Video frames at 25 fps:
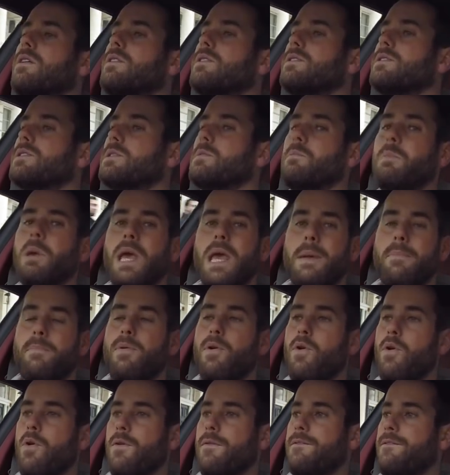some
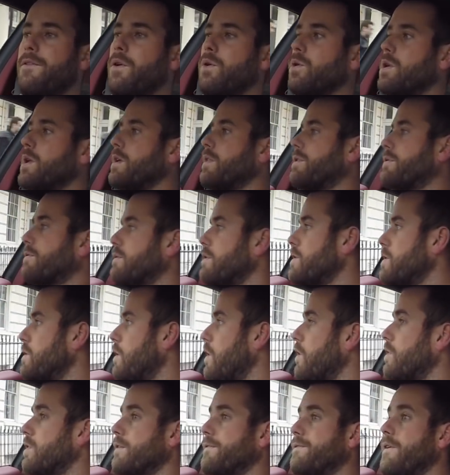people falling through
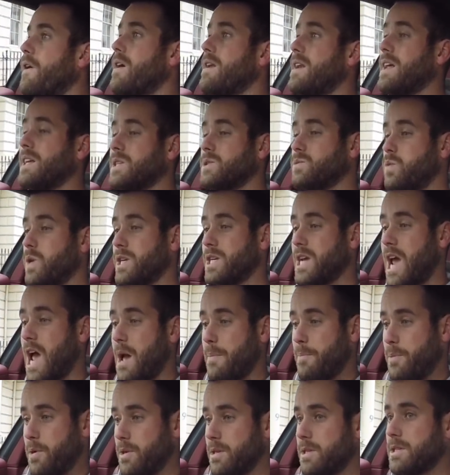on the finance, which
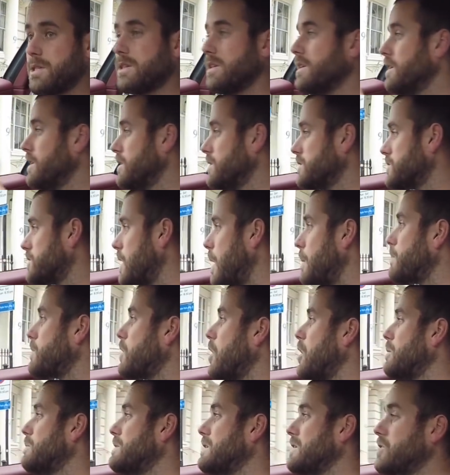happens.
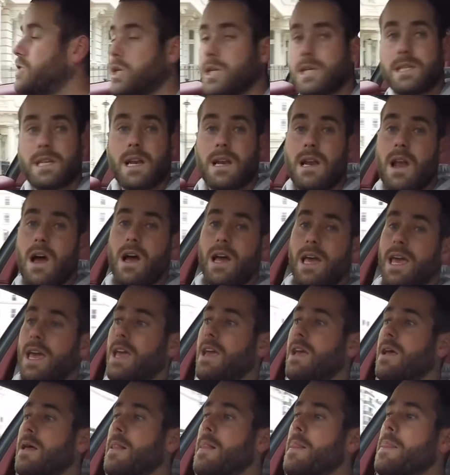Sometimes it's just
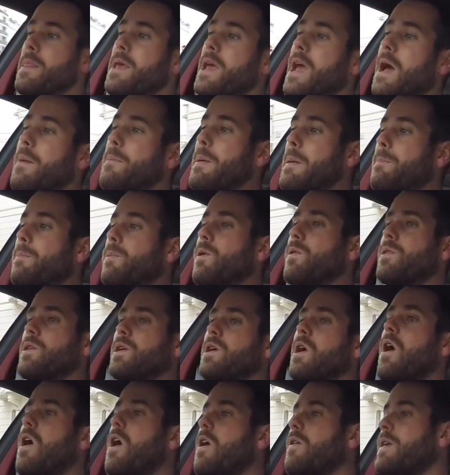unlucky. You get people on the
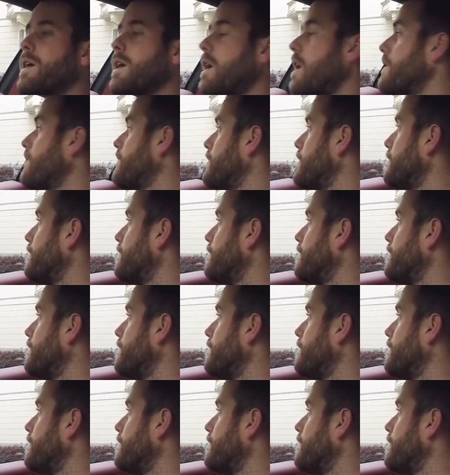car, they go for the